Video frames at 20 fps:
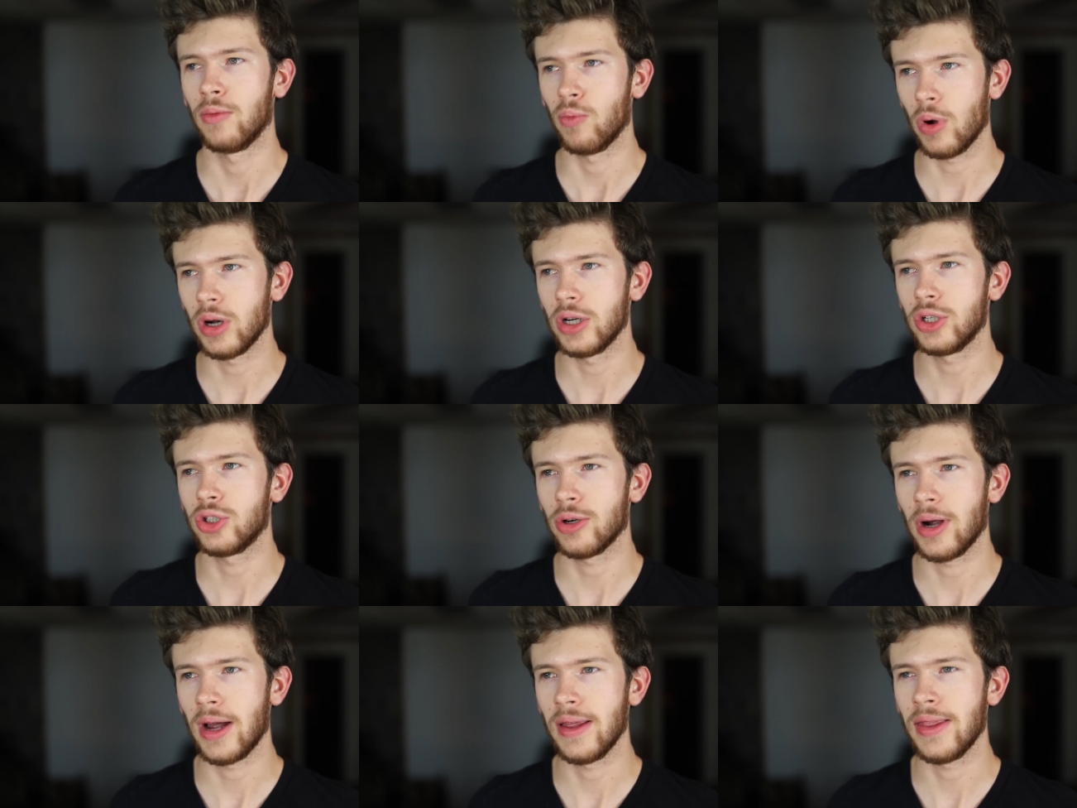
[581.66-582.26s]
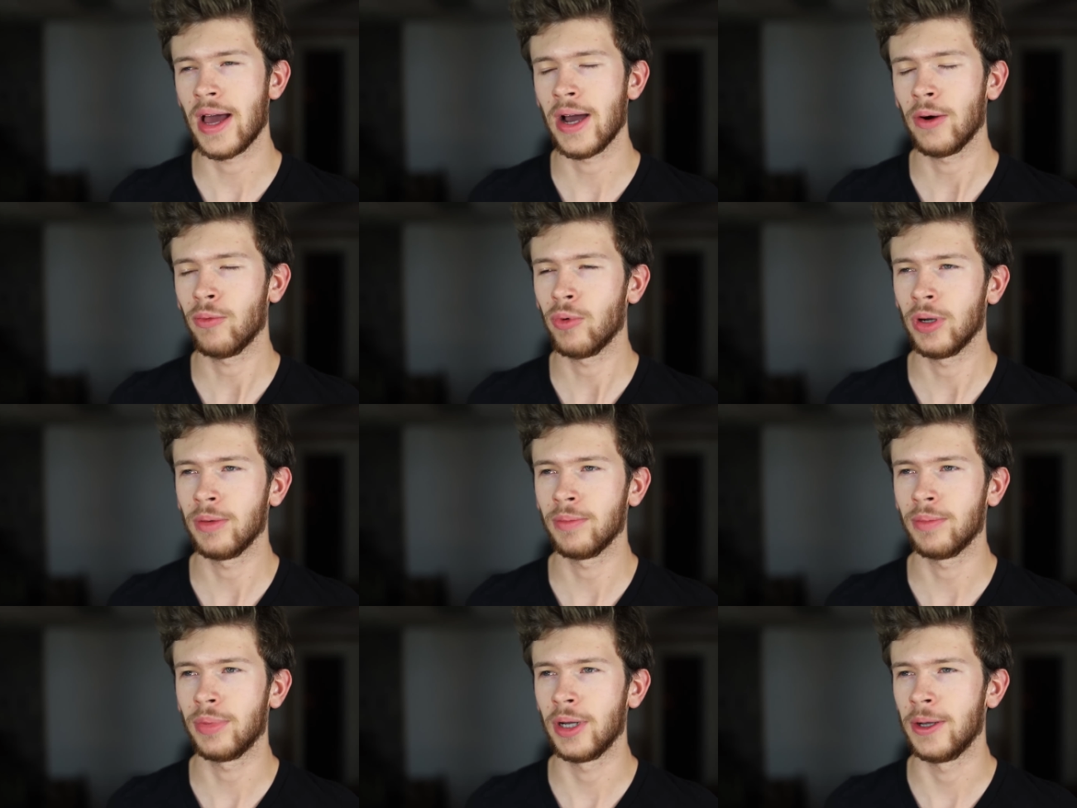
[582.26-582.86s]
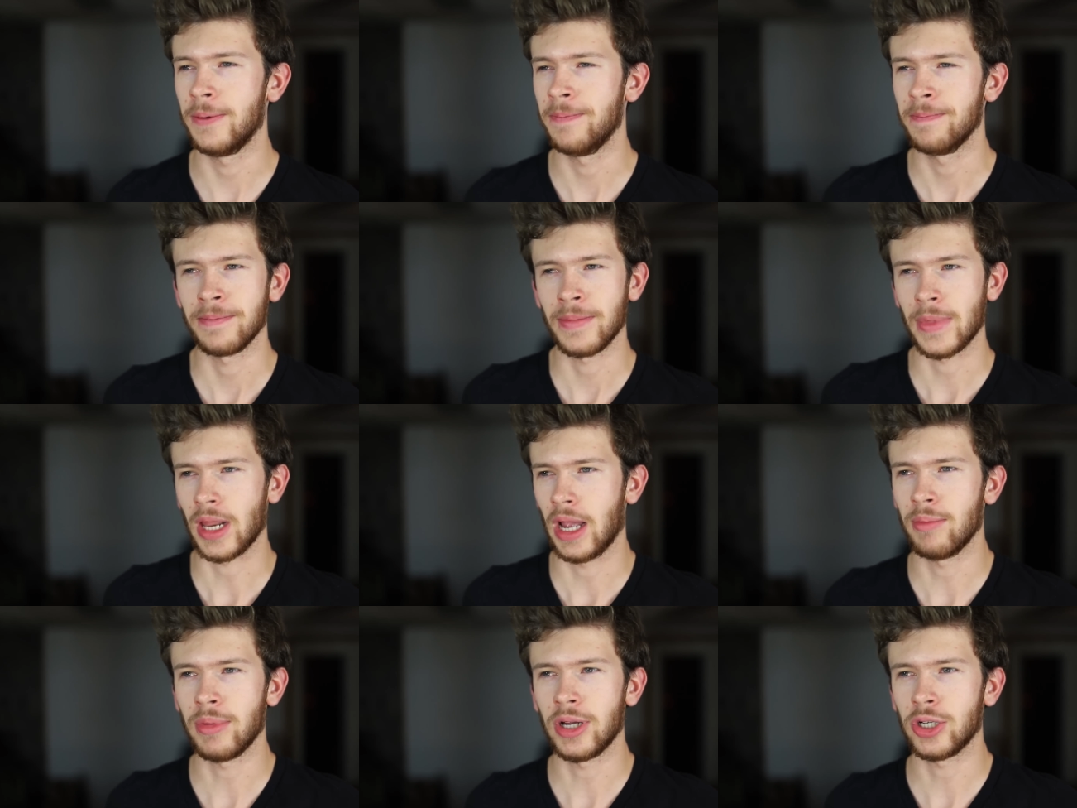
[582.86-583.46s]
Want to try that one, but
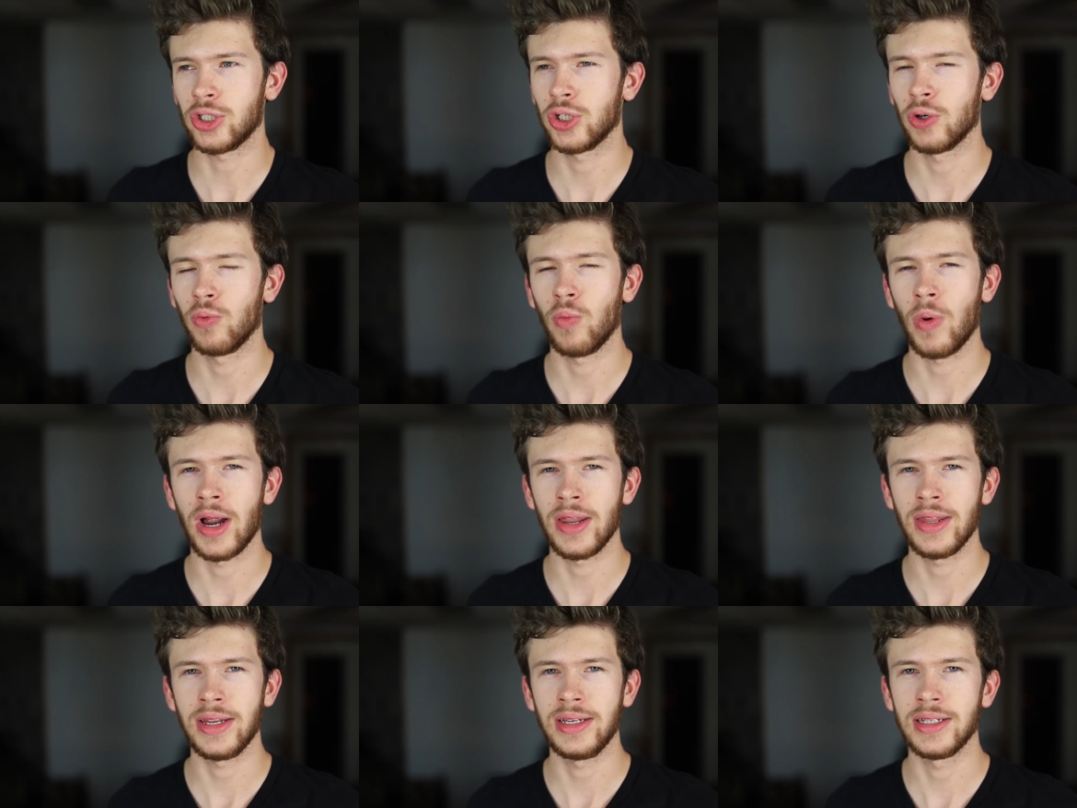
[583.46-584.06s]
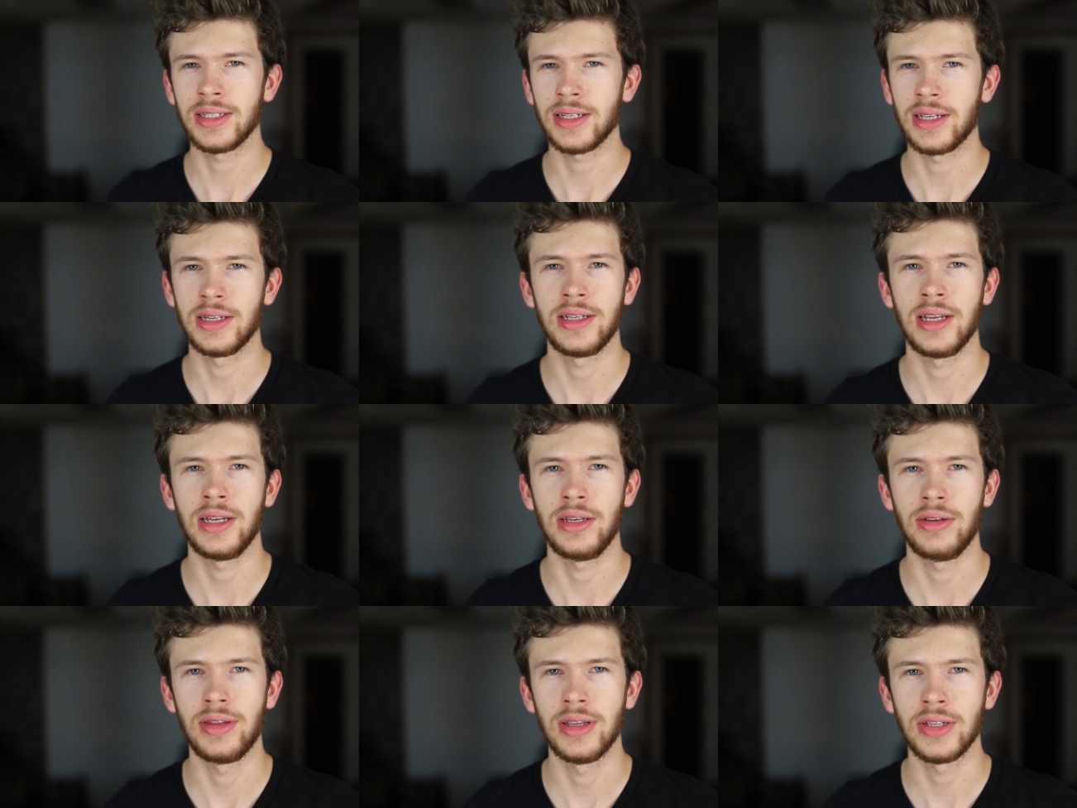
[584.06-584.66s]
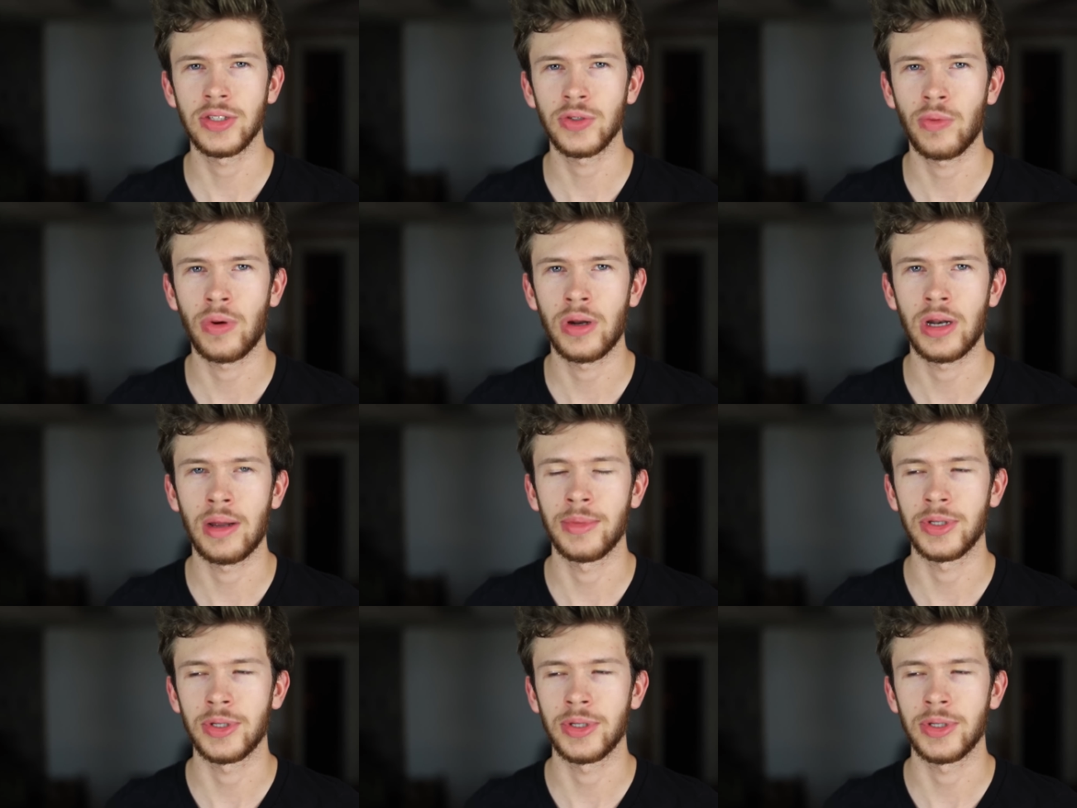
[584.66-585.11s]
I'm not sure why they discontinued this one.